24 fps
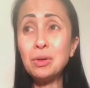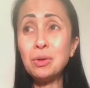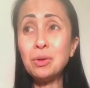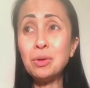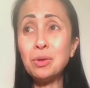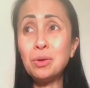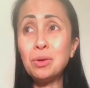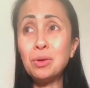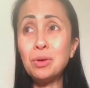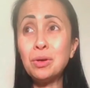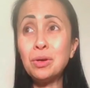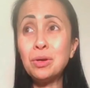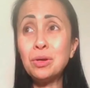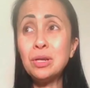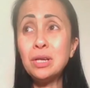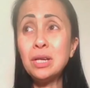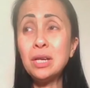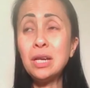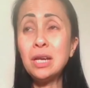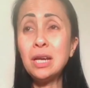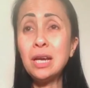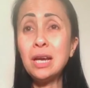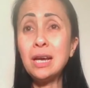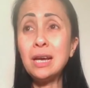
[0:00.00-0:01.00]

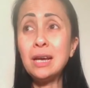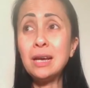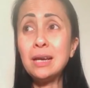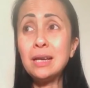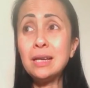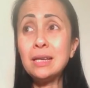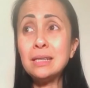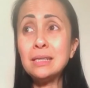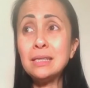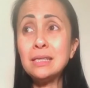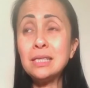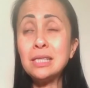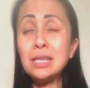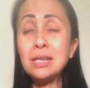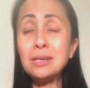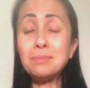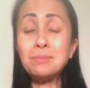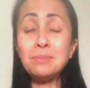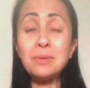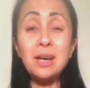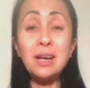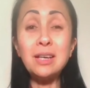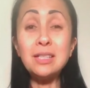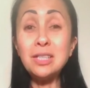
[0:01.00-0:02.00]

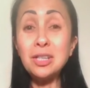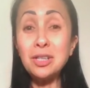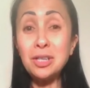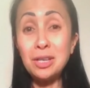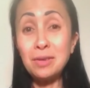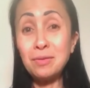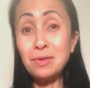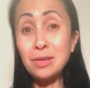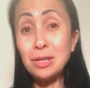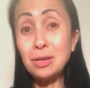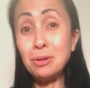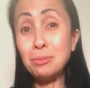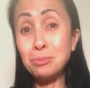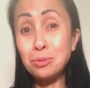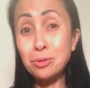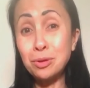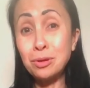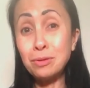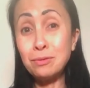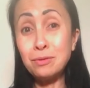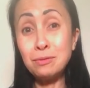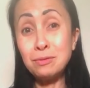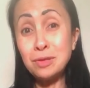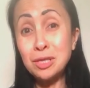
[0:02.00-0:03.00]
I don't even
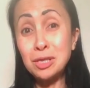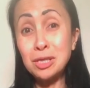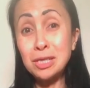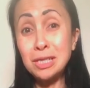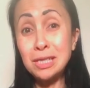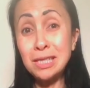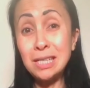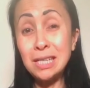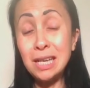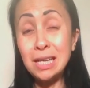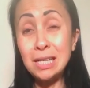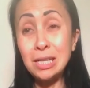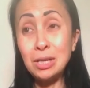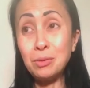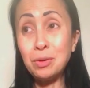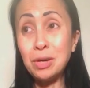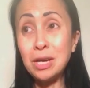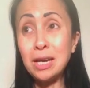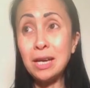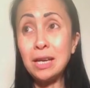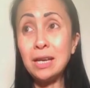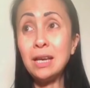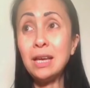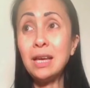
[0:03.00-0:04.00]
approve of dieting
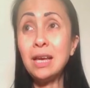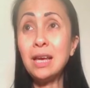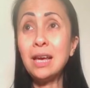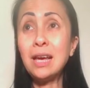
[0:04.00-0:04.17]
anyway,